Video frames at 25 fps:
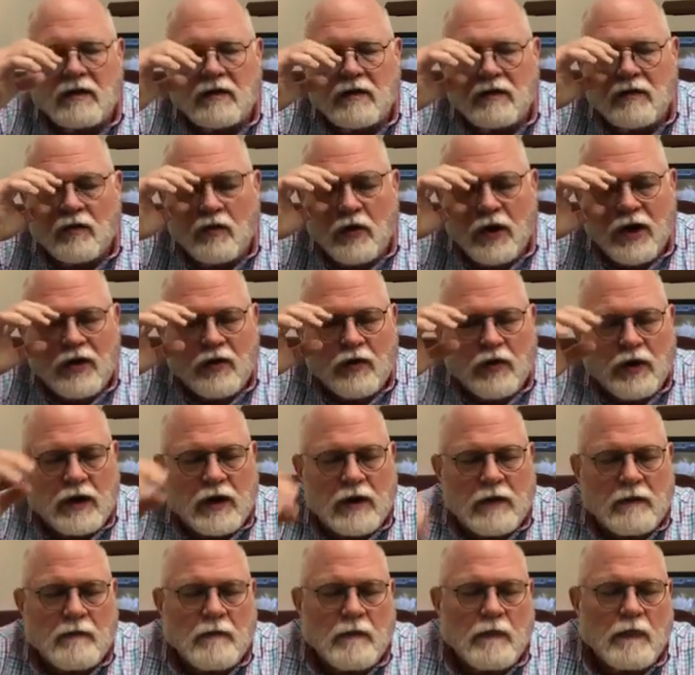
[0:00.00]

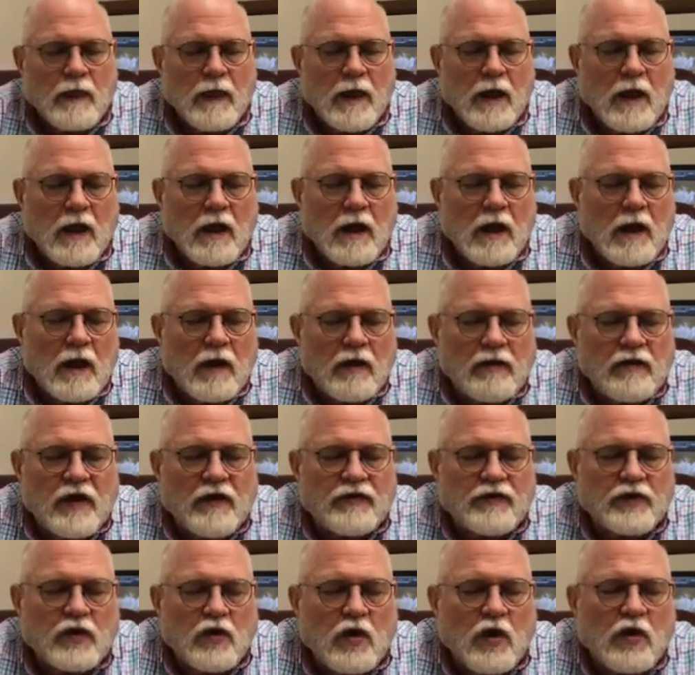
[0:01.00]
rhetoric
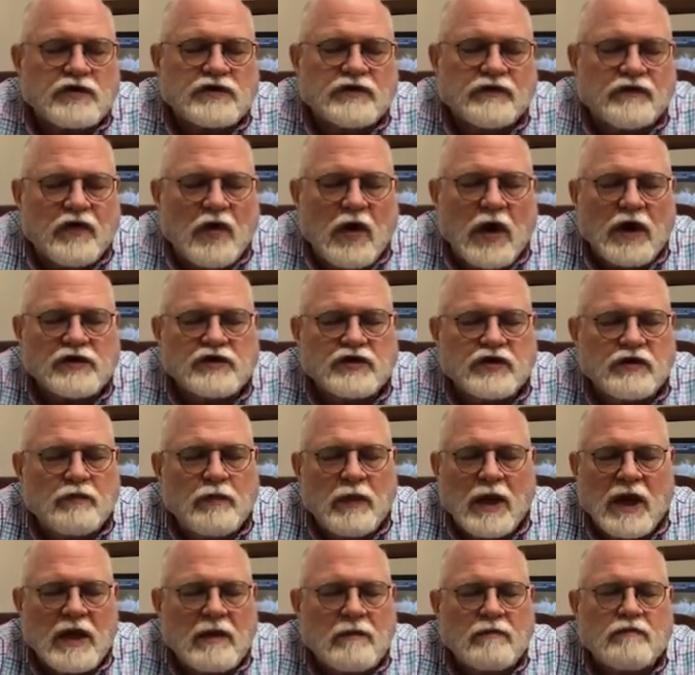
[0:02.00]
that the cross of Christ should
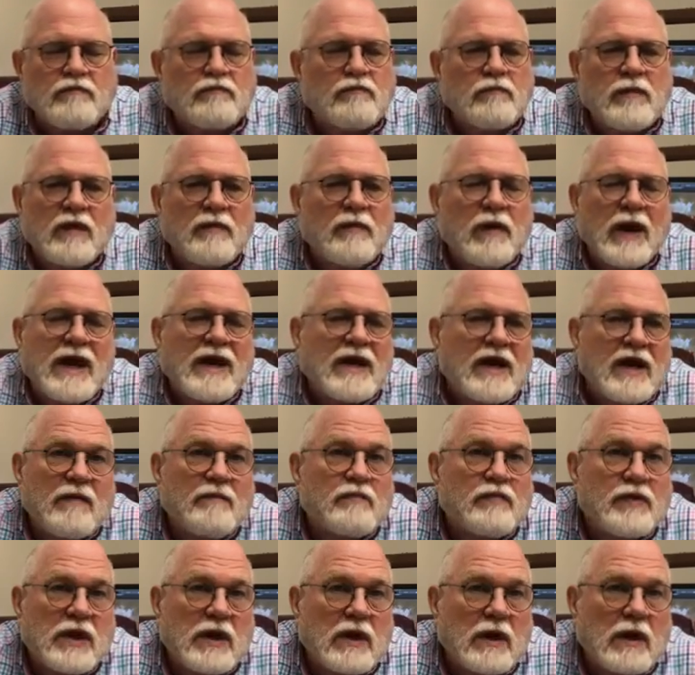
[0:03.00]
be made
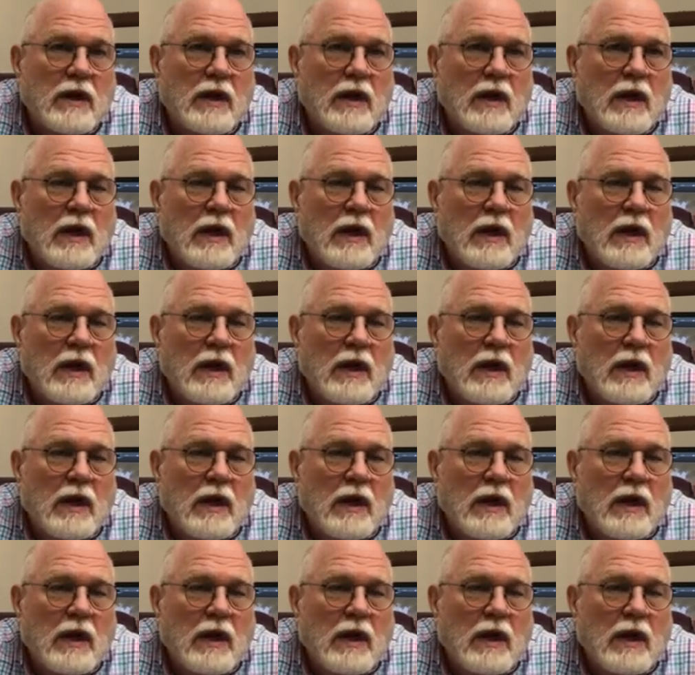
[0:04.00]
empty.